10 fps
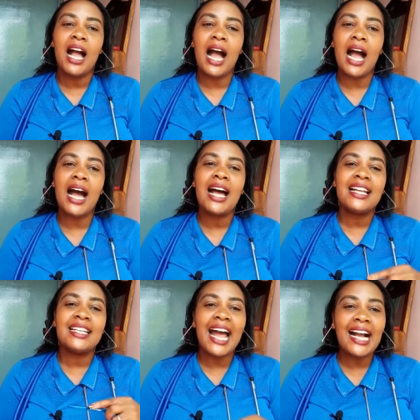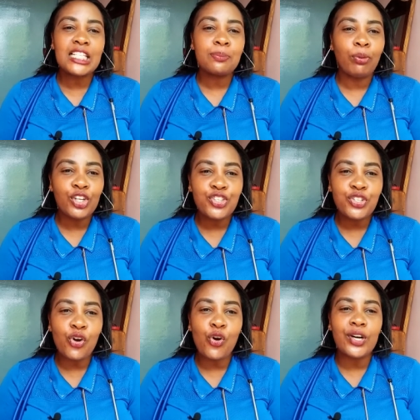uh, dark
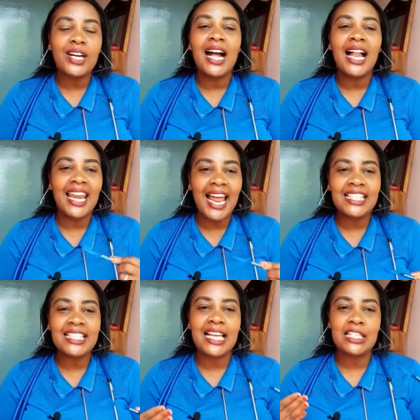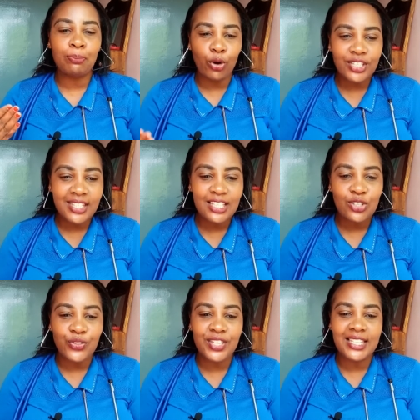spots or light spots.
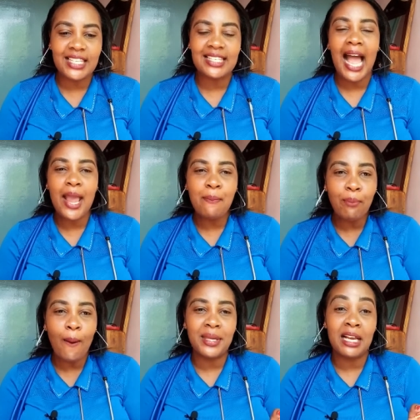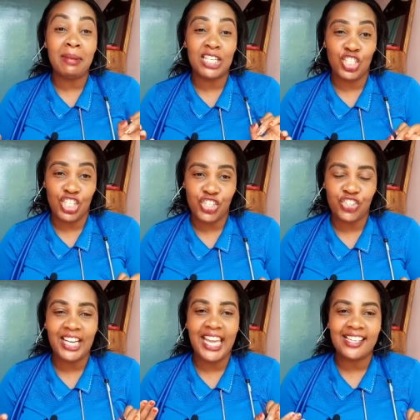So this is
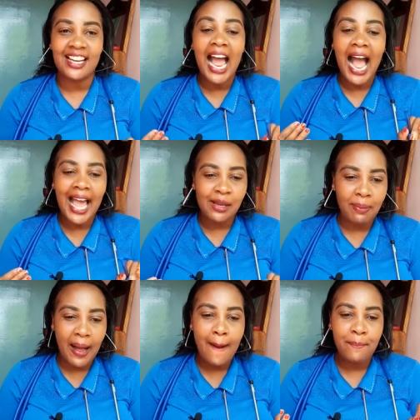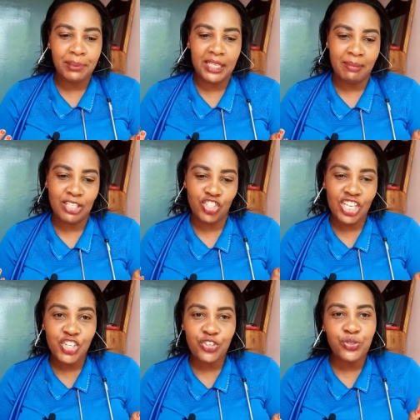hypopigmentation and
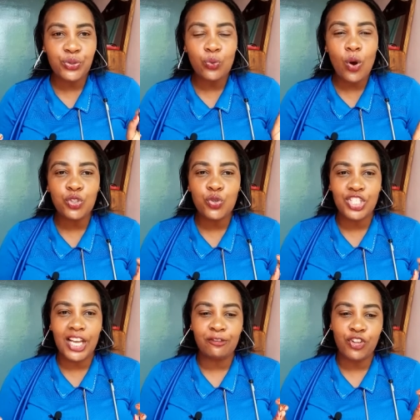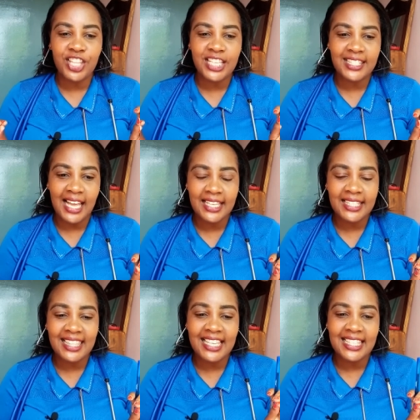hyperpigmentation. So we want to check for these
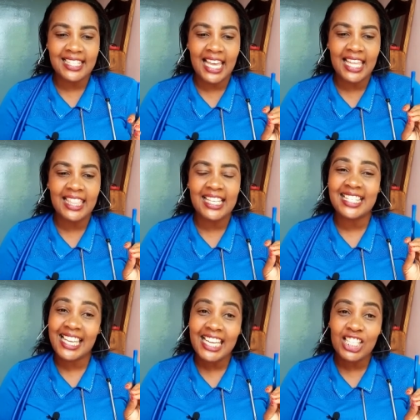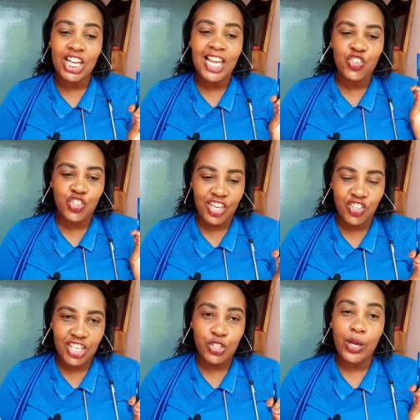signs. The, uh, the skin
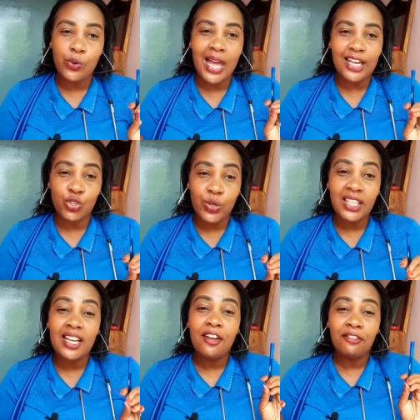changes when we are doing